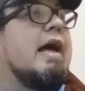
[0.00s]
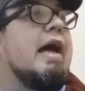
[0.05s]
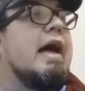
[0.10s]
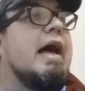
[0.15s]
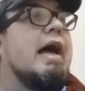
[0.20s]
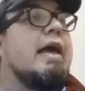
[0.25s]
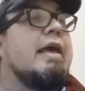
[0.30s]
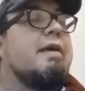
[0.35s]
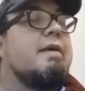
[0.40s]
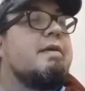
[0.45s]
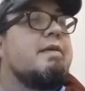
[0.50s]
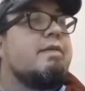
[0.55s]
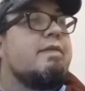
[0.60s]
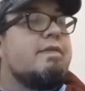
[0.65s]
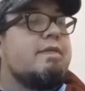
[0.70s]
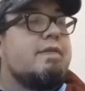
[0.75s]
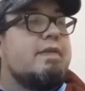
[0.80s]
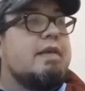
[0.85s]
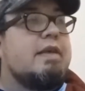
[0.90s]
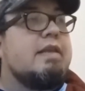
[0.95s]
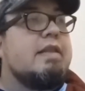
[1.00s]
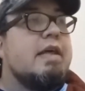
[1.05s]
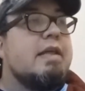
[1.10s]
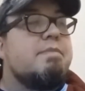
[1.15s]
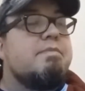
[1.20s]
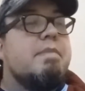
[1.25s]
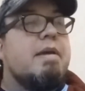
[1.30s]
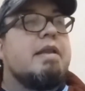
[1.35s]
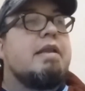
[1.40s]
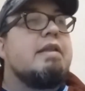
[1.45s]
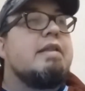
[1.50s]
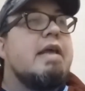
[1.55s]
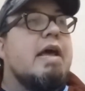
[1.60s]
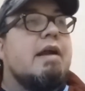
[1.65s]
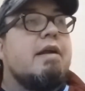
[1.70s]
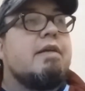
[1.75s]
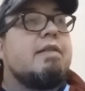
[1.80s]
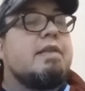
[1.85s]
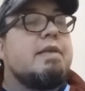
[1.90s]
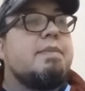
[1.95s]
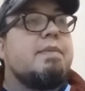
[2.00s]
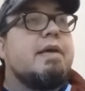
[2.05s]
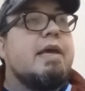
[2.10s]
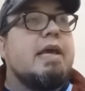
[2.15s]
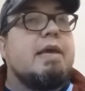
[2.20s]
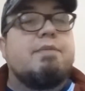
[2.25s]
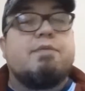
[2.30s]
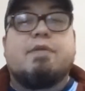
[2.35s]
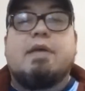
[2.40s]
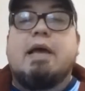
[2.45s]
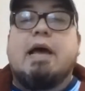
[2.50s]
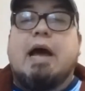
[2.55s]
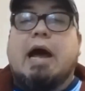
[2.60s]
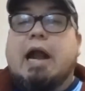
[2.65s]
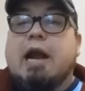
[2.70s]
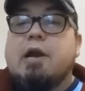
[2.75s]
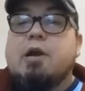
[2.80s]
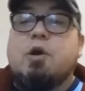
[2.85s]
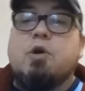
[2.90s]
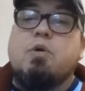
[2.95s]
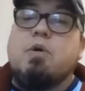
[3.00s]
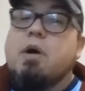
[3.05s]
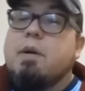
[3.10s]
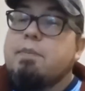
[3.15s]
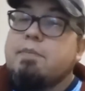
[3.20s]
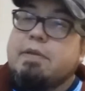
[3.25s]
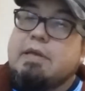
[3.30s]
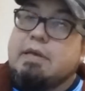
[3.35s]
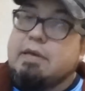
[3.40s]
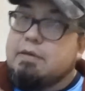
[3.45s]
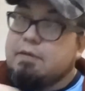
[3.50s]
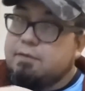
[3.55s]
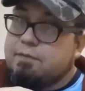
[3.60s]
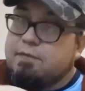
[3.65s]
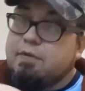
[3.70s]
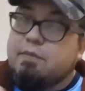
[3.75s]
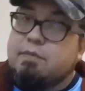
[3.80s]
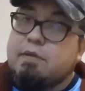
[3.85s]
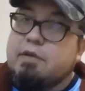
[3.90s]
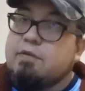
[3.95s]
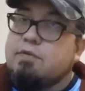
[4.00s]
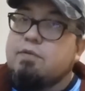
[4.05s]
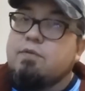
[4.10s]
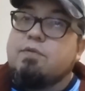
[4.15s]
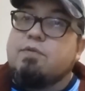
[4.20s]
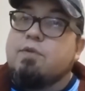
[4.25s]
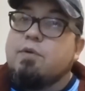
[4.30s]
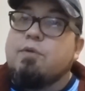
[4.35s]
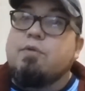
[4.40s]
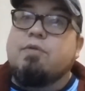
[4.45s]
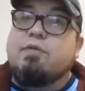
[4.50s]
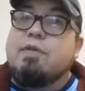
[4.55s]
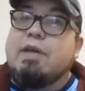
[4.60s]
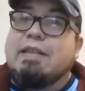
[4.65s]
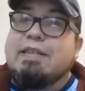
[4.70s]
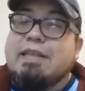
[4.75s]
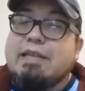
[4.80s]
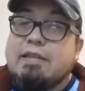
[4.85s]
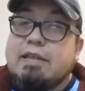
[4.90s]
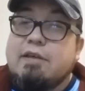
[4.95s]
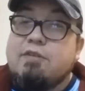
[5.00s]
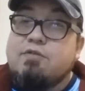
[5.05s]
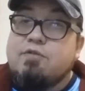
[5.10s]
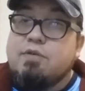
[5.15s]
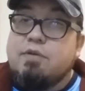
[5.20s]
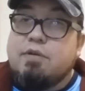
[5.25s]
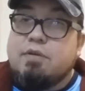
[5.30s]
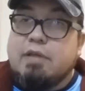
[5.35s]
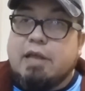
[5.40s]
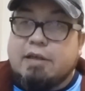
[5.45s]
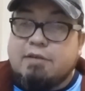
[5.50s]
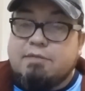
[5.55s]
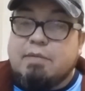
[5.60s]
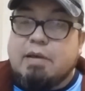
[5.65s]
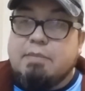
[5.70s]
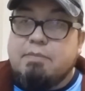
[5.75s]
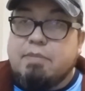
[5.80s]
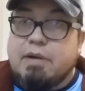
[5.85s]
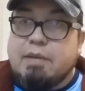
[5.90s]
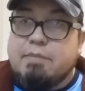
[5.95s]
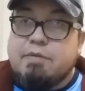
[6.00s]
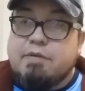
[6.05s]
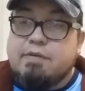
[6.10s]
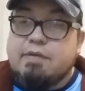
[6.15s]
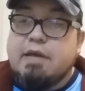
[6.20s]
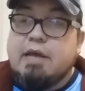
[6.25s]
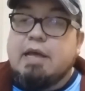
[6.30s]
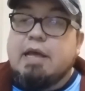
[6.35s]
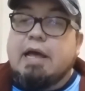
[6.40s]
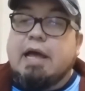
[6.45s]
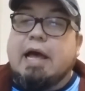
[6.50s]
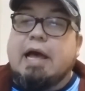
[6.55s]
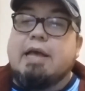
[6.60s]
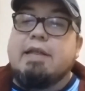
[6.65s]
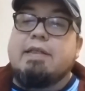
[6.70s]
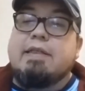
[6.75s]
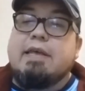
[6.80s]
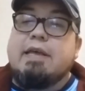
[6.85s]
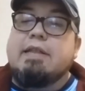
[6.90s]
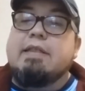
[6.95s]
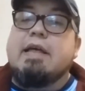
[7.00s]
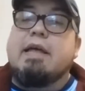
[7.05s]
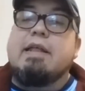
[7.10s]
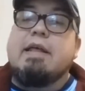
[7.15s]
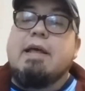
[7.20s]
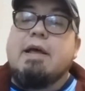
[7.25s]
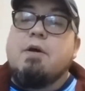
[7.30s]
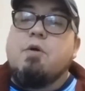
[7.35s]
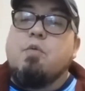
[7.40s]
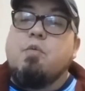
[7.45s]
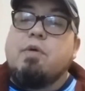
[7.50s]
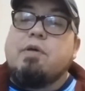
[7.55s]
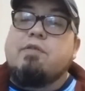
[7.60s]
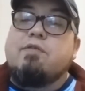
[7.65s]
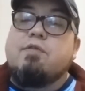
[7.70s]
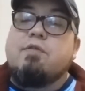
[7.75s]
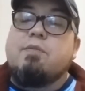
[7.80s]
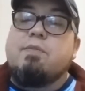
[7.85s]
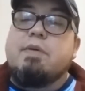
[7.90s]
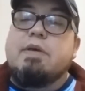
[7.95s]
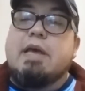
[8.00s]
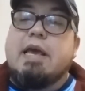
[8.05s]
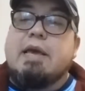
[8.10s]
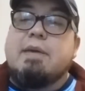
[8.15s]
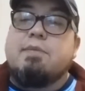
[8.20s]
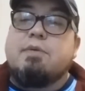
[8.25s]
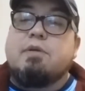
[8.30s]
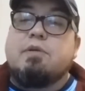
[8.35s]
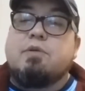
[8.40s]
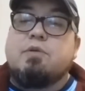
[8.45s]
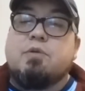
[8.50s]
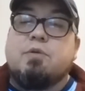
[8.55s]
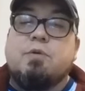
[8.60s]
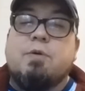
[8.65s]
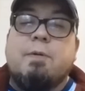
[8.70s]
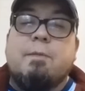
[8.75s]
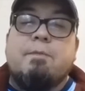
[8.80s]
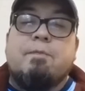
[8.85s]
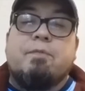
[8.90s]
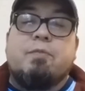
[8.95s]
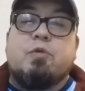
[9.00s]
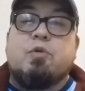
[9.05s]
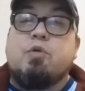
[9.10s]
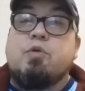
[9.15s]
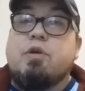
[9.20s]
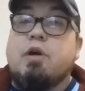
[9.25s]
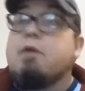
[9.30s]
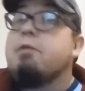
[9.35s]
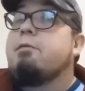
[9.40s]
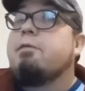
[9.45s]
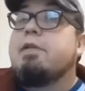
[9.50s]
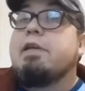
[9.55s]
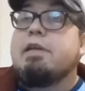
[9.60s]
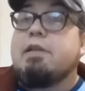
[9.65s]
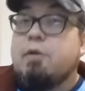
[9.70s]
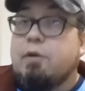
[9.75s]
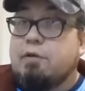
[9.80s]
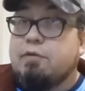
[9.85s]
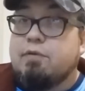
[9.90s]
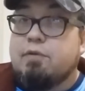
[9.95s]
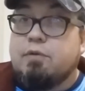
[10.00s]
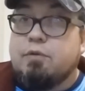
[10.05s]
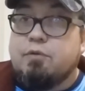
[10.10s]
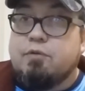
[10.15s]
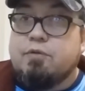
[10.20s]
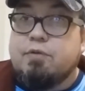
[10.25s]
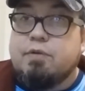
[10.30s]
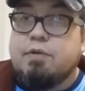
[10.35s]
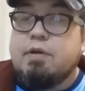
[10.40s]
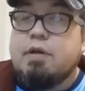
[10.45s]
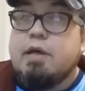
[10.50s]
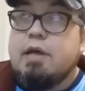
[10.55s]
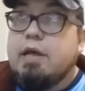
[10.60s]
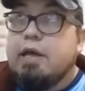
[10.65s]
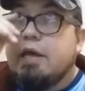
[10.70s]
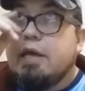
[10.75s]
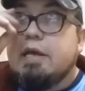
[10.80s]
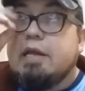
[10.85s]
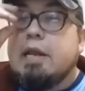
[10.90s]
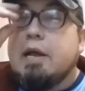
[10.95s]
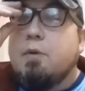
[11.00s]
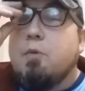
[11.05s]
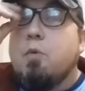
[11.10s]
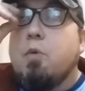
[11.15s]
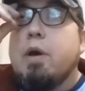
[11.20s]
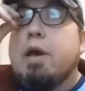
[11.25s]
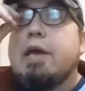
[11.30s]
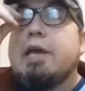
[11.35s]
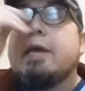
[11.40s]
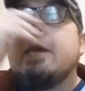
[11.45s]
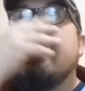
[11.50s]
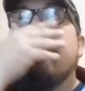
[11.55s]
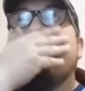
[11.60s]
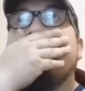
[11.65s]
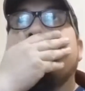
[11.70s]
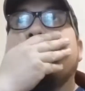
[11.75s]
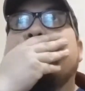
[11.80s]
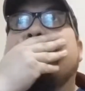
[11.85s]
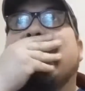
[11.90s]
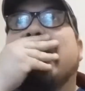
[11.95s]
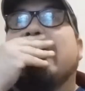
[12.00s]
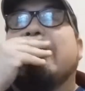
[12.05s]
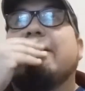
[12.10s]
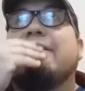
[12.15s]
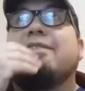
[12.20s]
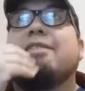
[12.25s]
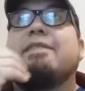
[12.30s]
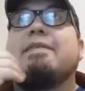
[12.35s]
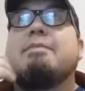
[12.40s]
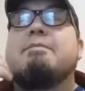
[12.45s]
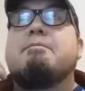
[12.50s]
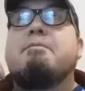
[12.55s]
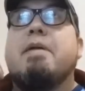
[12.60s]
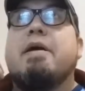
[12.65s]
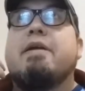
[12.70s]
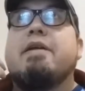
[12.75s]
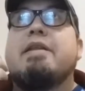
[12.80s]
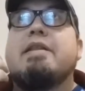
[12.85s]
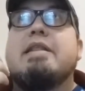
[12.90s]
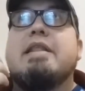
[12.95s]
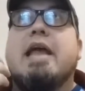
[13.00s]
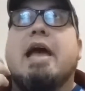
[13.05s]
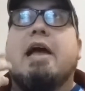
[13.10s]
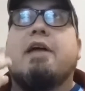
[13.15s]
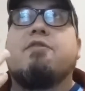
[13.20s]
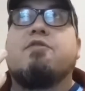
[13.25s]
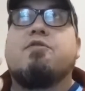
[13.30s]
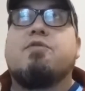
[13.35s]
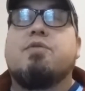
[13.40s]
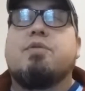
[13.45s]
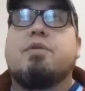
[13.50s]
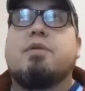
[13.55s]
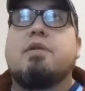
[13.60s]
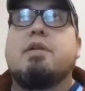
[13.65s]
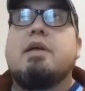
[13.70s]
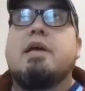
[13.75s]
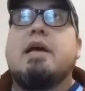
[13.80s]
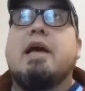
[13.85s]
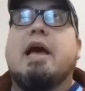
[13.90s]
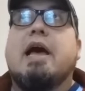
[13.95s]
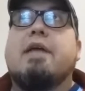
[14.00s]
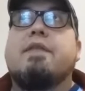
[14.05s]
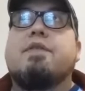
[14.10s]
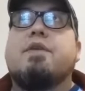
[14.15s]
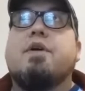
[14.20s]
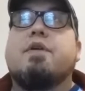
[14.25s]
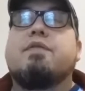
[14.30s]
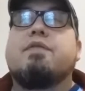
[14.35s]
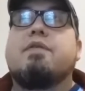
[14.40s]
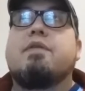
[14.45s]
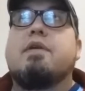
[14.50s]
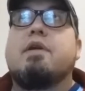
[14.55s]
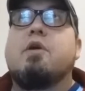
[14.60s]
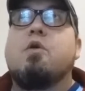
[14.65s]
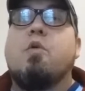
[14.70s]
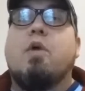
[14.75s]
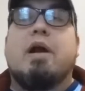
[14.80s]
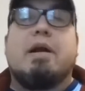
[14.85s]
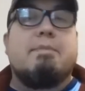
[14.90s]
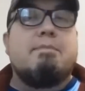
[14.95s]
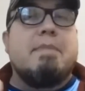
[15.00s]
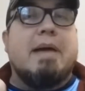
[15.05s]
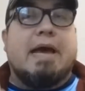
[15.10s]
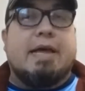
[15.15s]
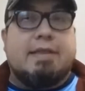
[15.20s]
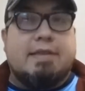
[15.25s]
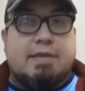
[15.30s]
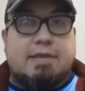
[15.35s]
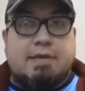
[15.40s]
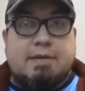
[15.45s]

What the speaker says: I see that many narrative games are co-opting from these two sources. I think they shouldn't. That's my premise. I think that we should be able to do conflict resolution in a way that is very natural and doesn't require math